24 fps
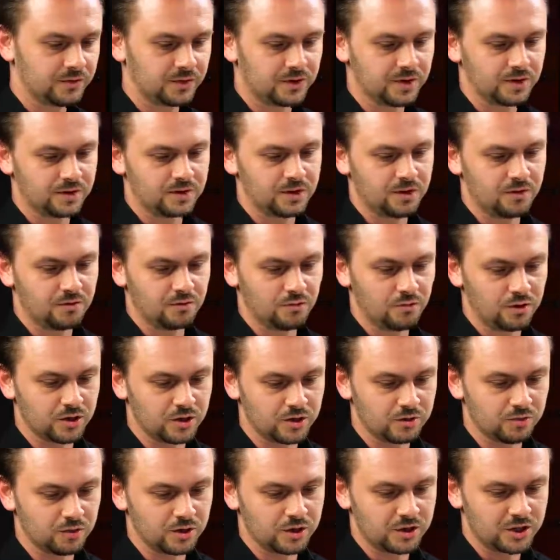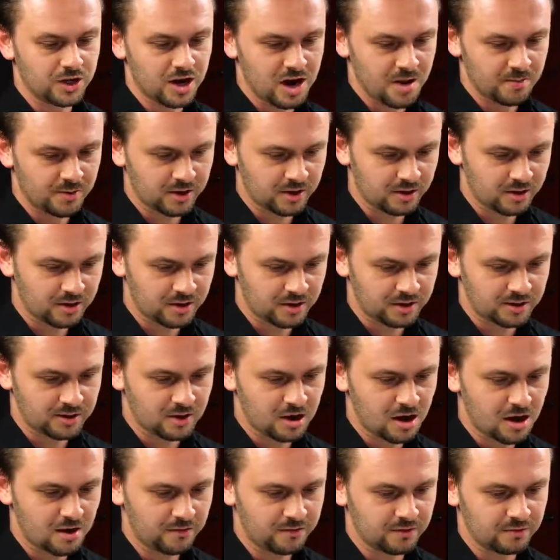Because we're chopping this
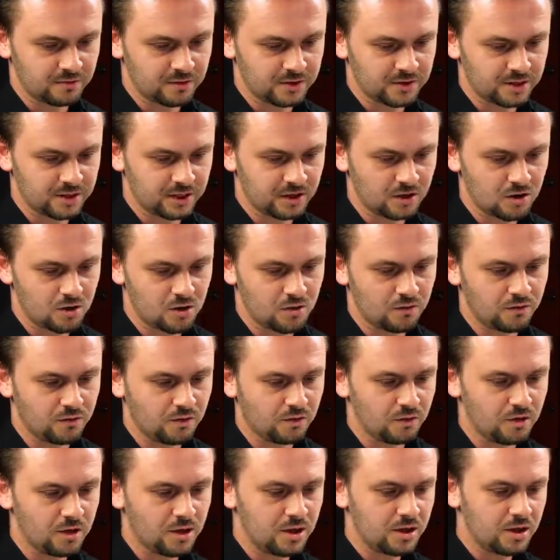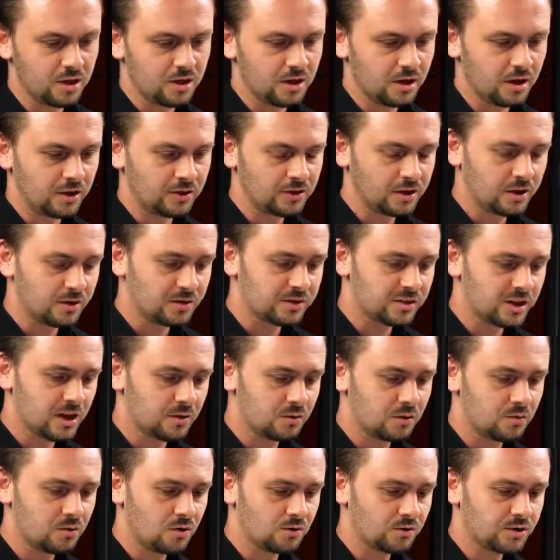off and we're seeing an oval. On the other side,
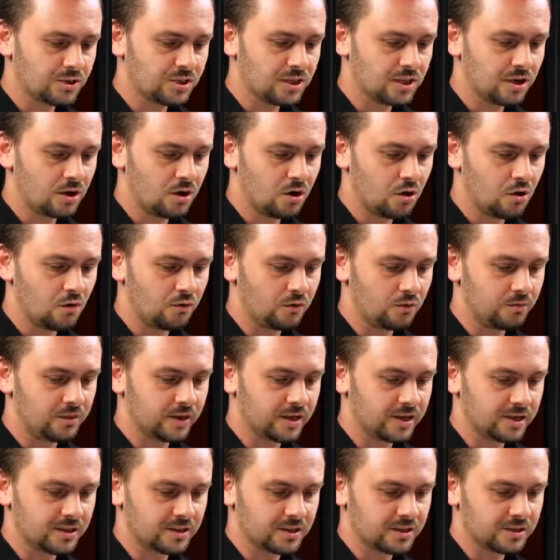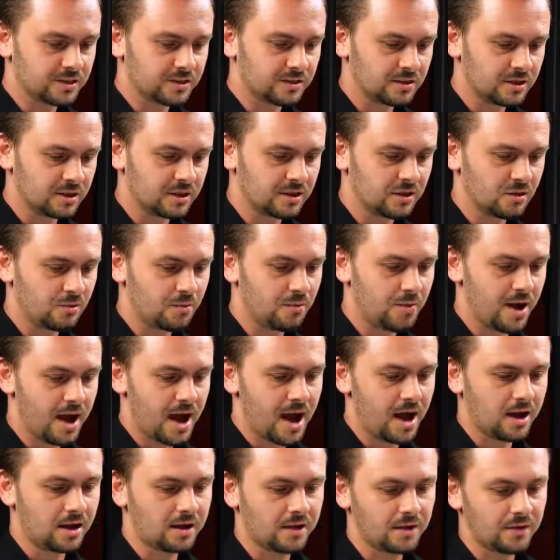we won't see an oval because it's in the
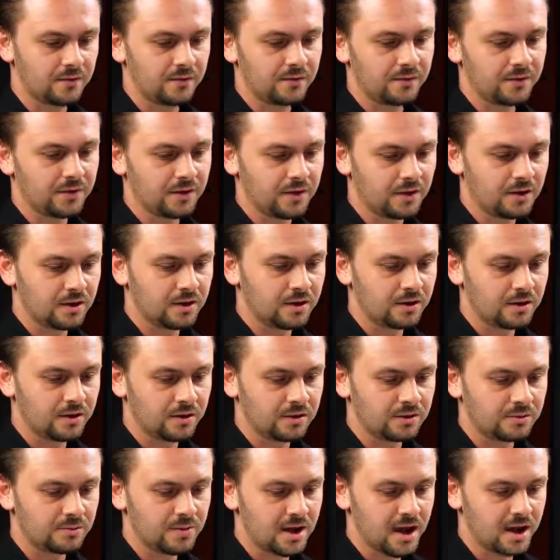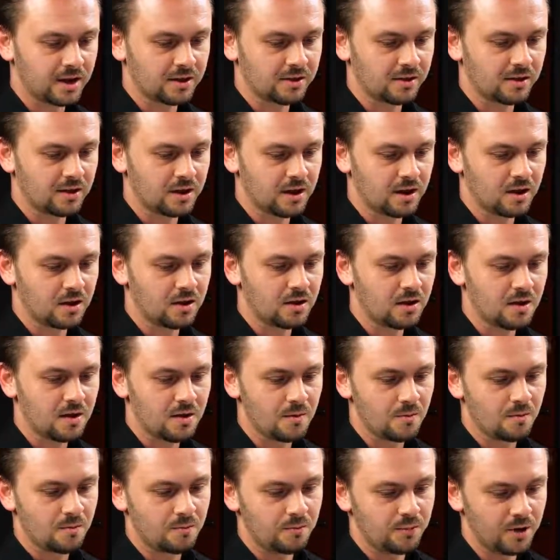back. It's back there,
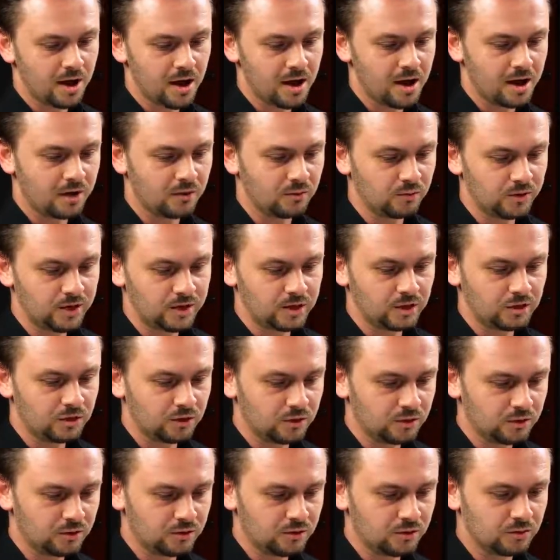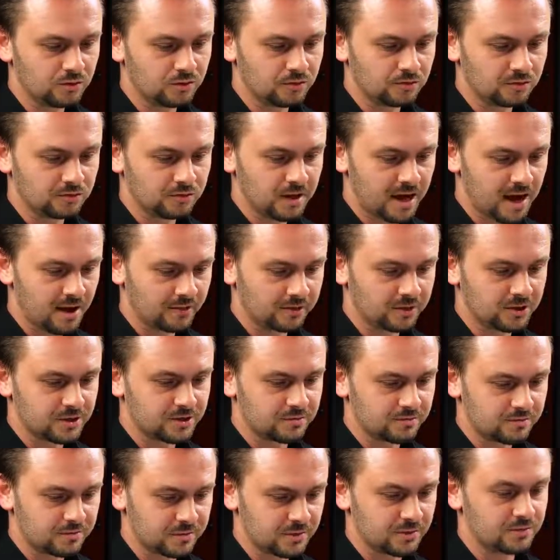but we do have to
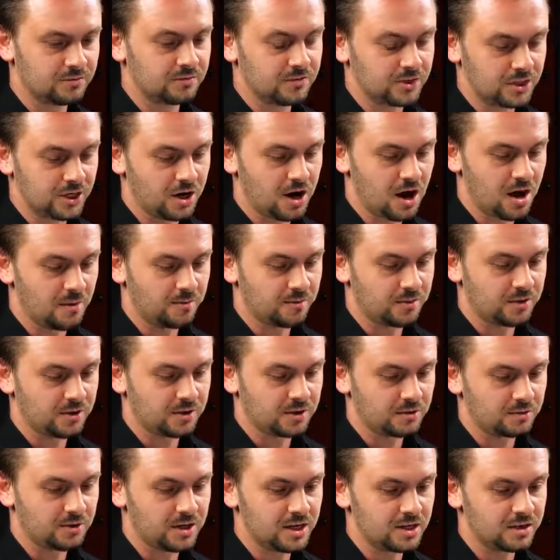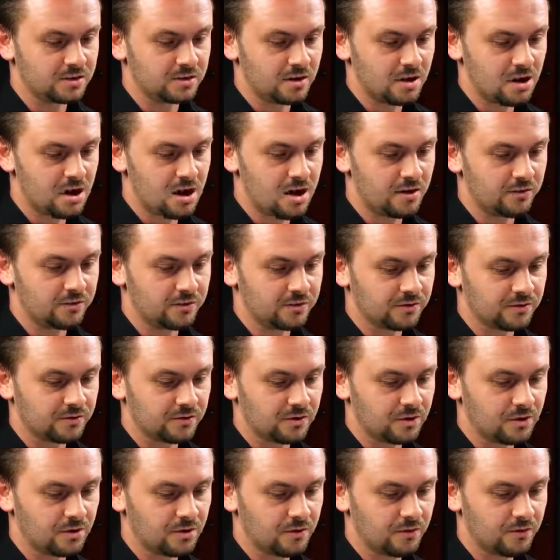chop this piece off, and
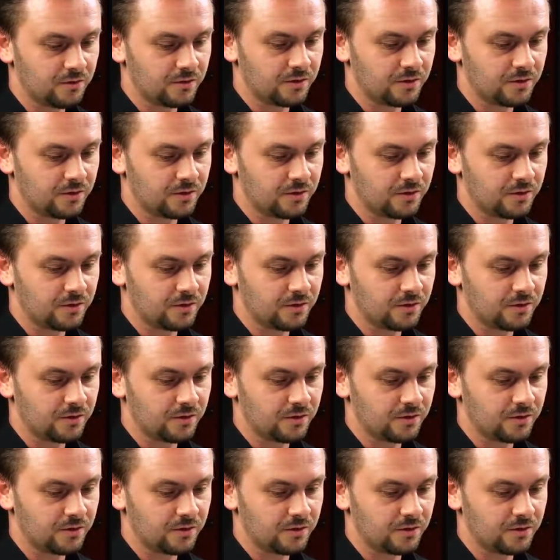so